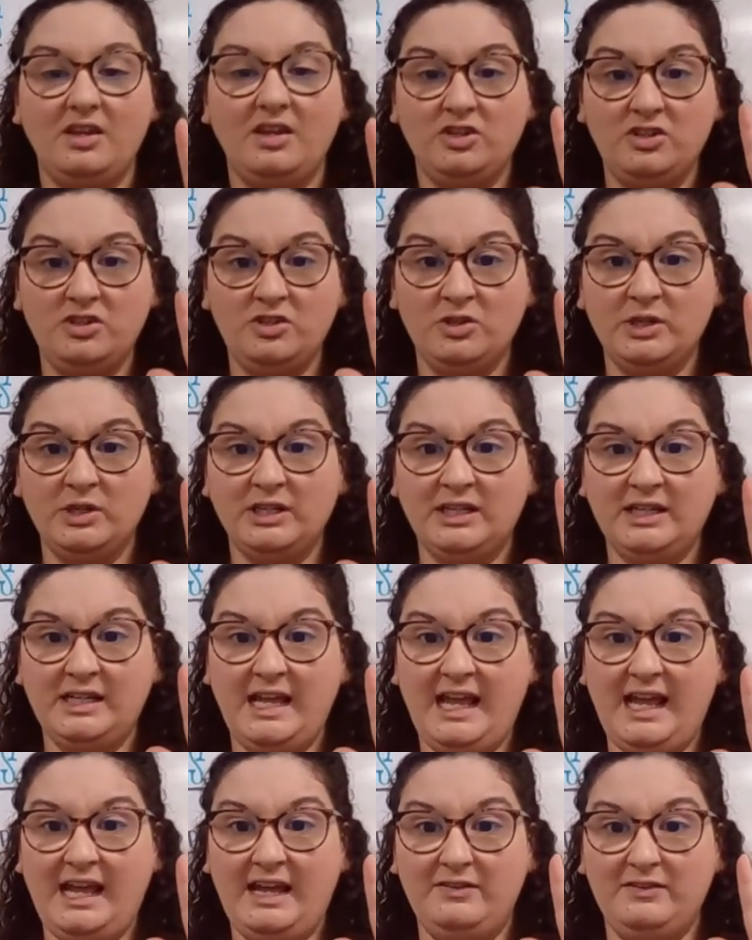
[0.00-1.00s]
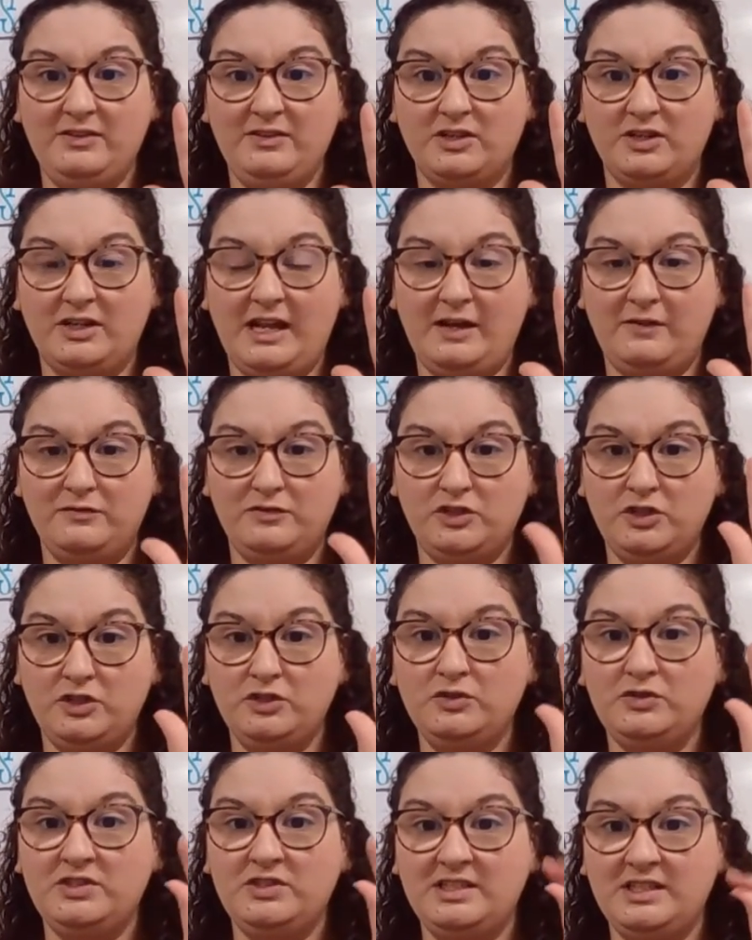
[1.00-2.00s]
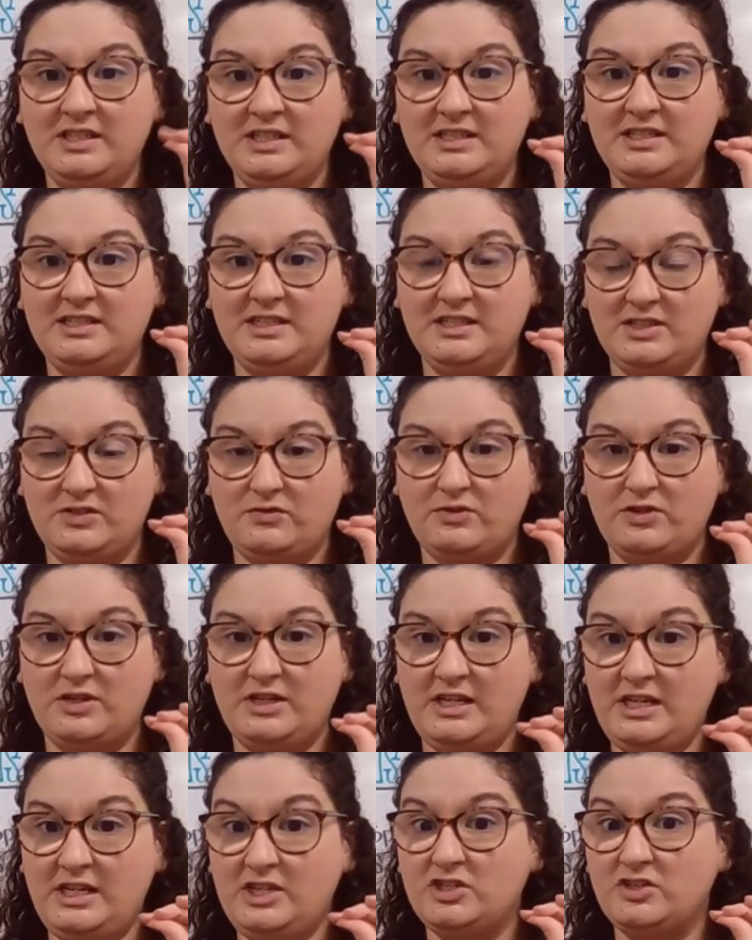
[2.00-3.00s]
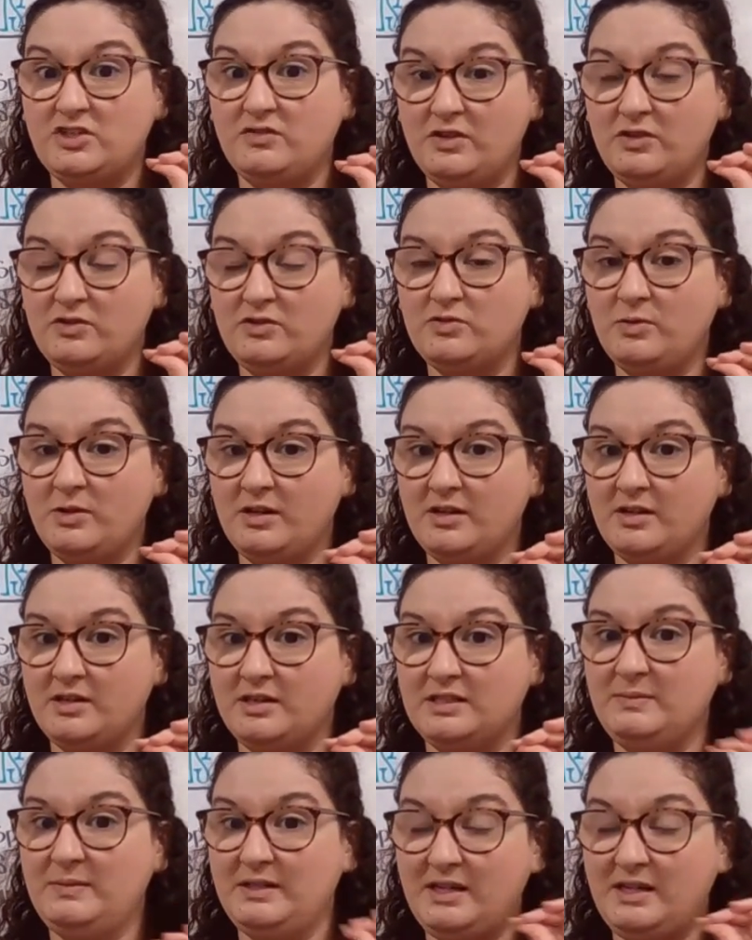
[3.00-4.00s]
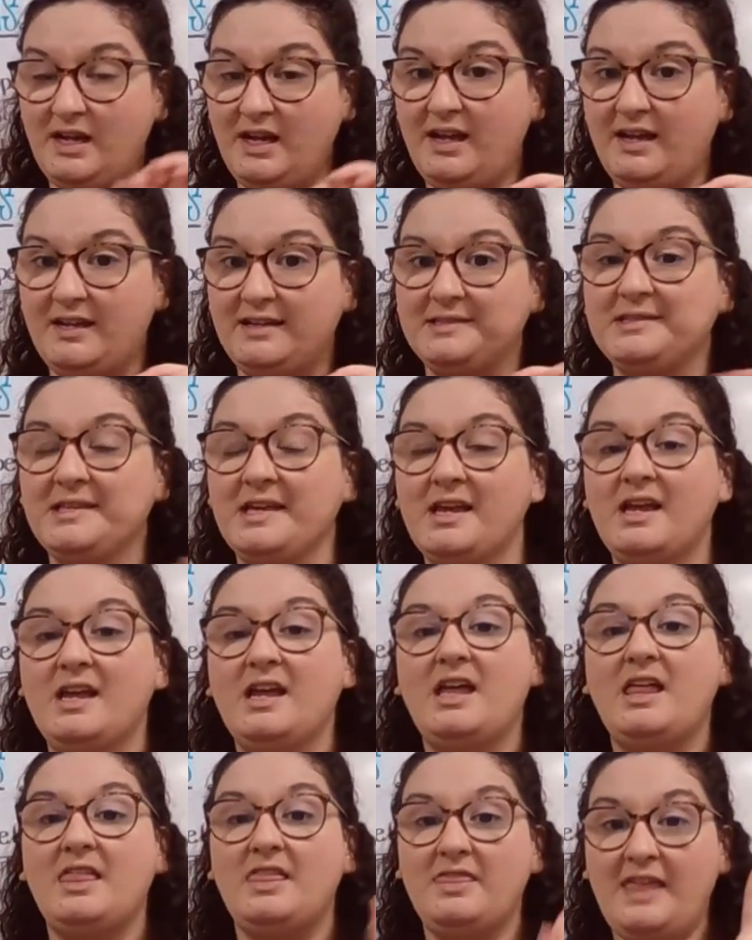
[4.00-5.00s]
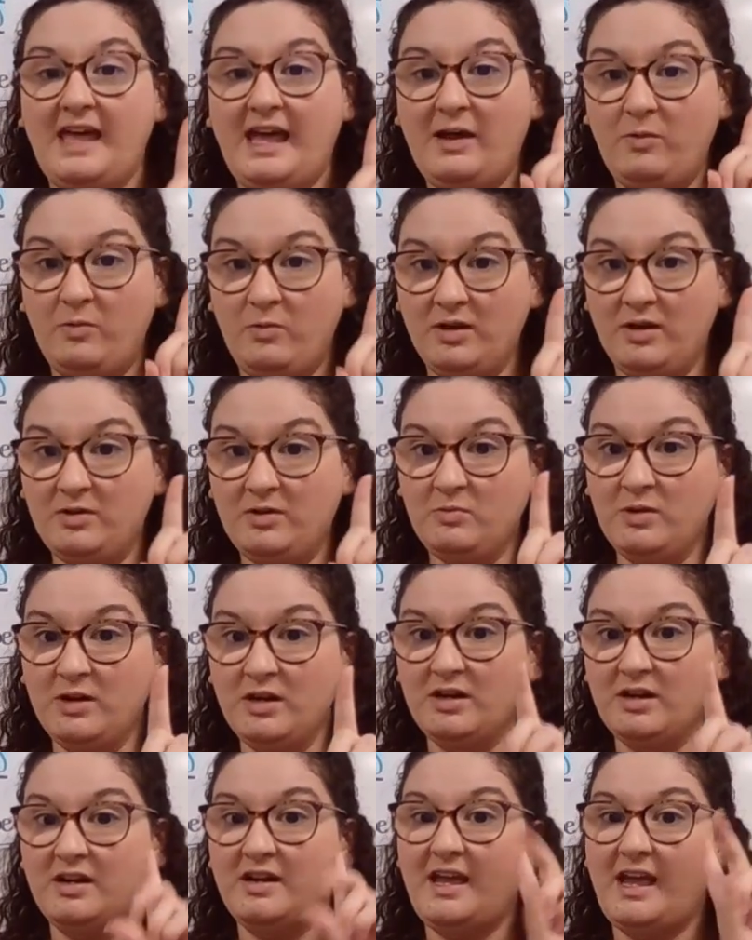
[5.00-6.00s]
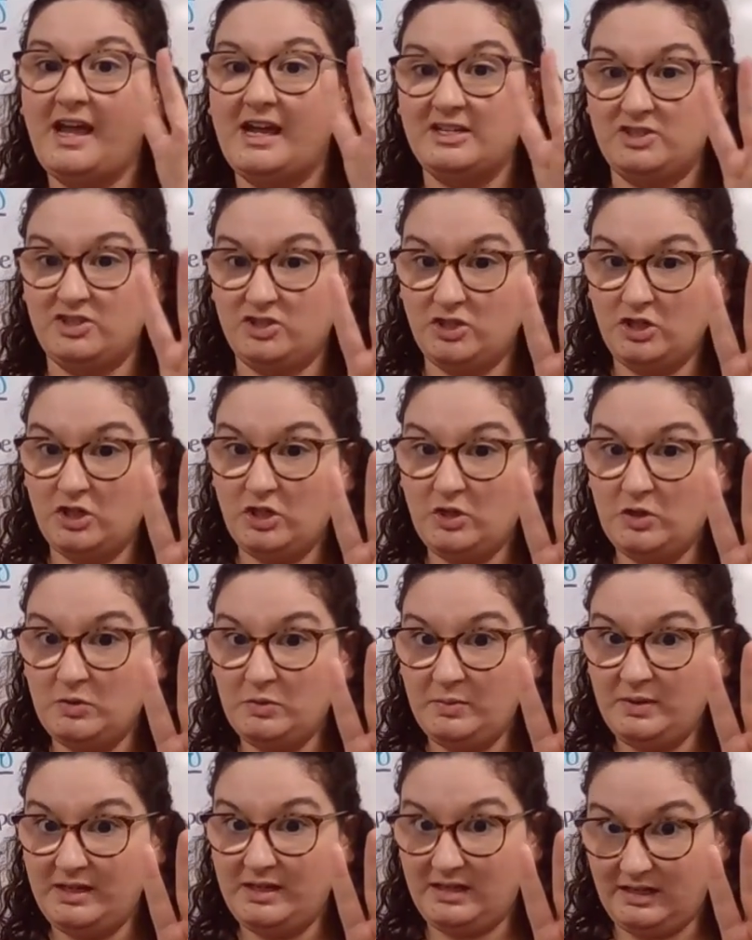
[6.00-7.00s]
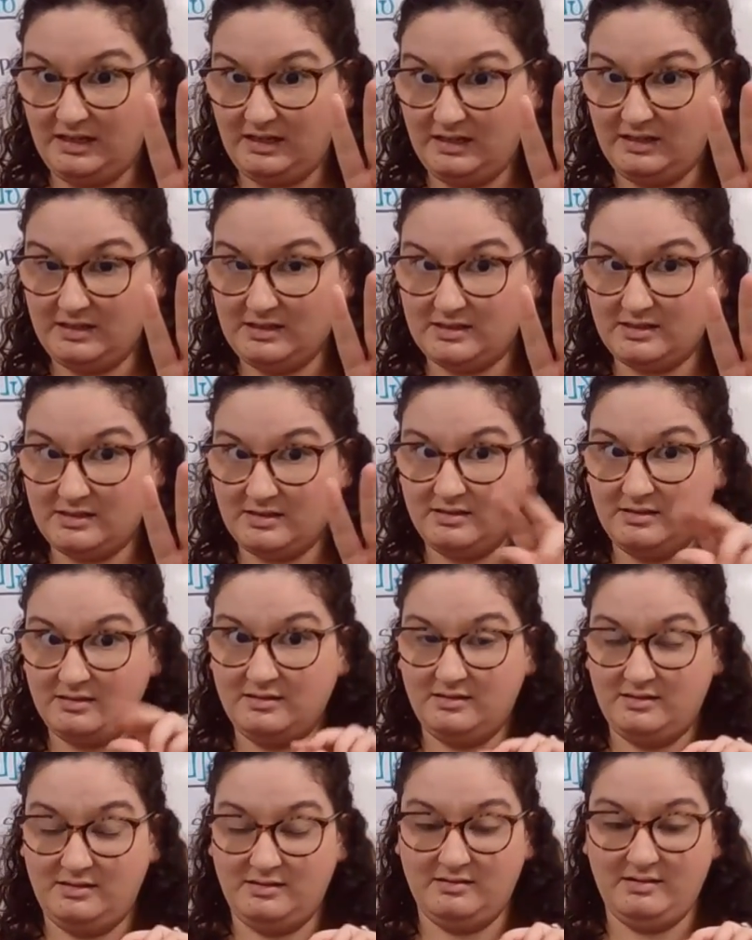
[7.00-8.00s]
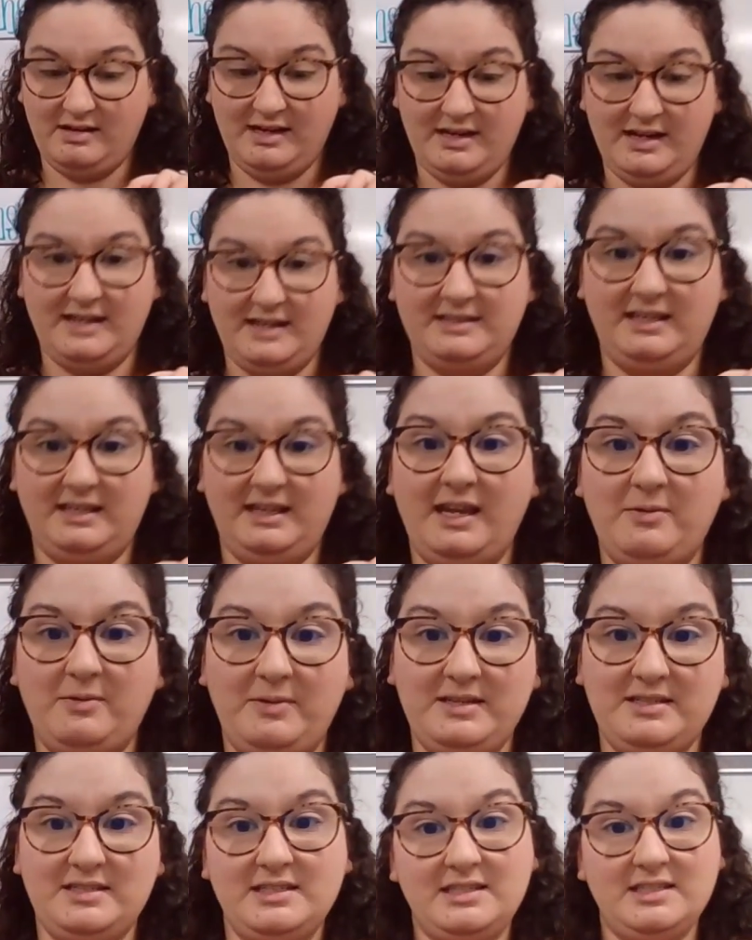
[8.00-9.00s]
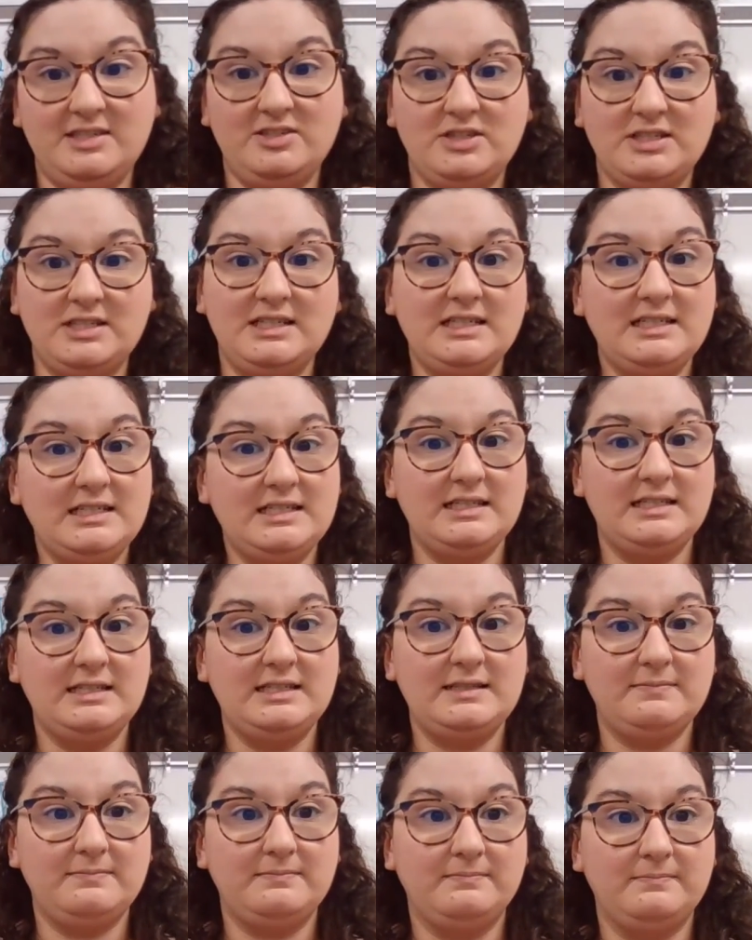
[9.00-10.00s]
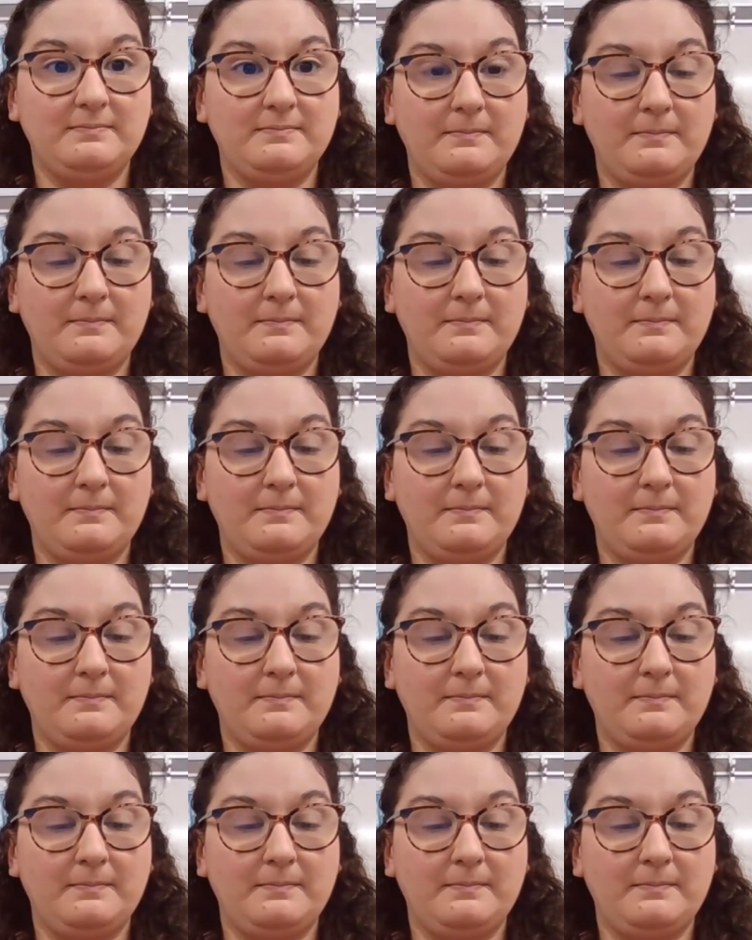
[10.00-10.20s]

You're going to have 2 sentences for each of those words because that one word has 2 meanings. All right, guys, I can't wait to see your sentences.